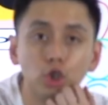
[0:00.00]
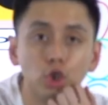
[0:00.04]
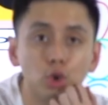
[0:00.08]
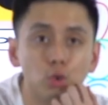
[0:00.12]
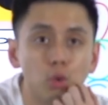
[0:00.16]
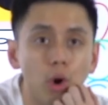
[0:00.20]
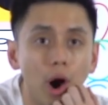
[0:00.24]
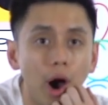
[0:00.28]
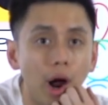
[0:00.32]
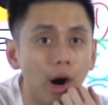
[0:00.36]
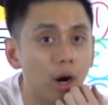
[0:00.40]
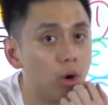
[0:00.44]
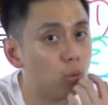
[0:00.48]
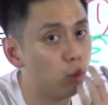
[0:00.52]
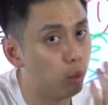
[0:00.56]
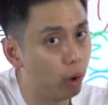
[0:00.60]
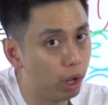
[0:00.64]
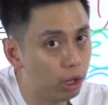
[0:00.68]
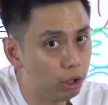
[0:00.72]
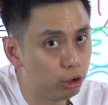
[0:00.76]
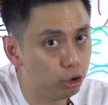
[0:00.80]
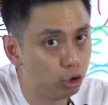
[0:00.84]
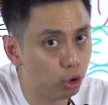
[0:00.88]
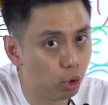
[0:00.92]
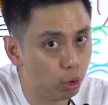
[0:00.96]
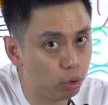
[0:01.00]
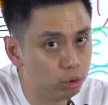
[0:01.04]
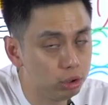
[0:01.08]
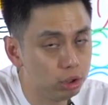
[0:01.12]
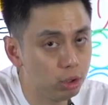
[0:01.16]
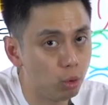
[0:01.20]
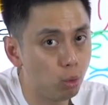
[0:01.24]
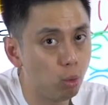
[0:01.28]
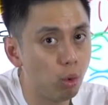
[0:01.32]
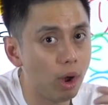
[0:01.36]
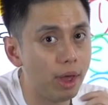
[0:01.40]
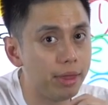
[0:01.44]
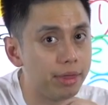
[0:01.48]
you are well
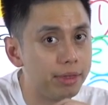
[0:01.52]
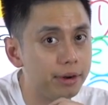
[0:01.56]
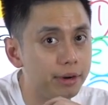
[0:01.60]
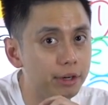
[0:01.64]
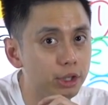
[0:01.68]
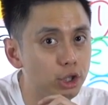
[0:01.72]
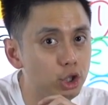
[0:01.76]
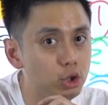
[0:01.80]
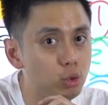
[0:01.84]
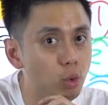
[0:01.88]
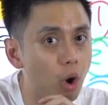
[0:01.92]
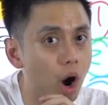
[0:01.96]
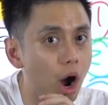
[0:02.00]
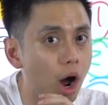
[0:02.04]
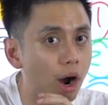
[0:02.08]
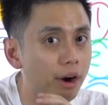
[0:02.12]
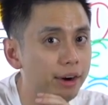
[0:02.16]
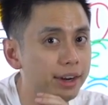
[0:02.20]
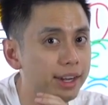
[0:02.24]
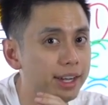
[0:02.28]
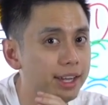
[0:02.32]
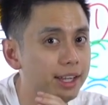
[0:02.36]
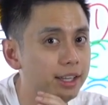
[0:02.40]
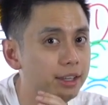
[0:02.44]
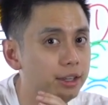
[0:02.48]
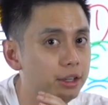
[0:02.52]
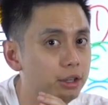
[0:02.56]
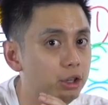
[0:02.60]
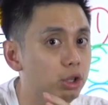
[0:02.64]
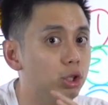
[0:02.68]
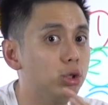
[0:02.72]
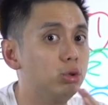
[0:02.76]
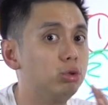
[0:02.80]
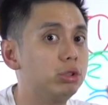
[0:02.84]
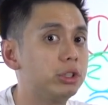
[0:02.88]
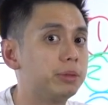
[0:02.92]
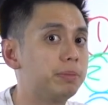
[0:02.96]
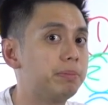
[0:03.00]
known, whether you are in
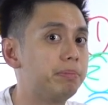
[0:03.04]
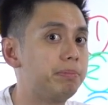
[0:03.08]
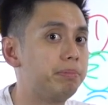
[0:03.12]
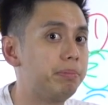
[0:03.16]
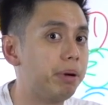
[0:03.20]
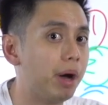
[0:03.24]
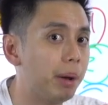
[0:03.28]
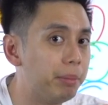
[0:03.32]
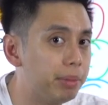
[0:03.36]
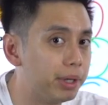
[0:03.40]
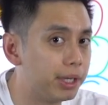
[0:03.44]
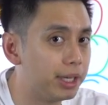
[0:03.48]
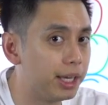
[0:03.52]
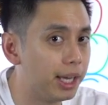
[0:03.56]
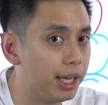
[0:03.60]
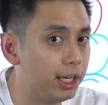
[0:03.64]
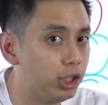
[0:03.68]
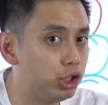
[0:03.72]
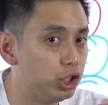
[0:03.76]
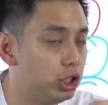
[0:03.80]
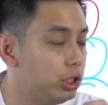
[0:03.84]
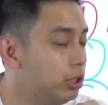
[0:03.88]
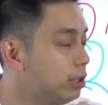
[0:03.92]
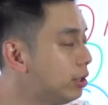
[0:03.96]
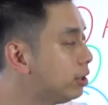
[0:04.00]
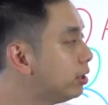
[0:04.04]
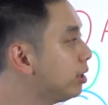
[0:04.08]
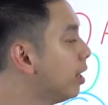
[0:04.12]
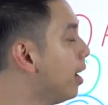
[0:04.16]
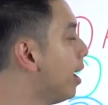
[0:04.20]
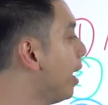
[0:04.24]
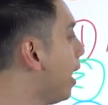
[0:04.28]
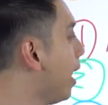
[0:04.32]
news publications,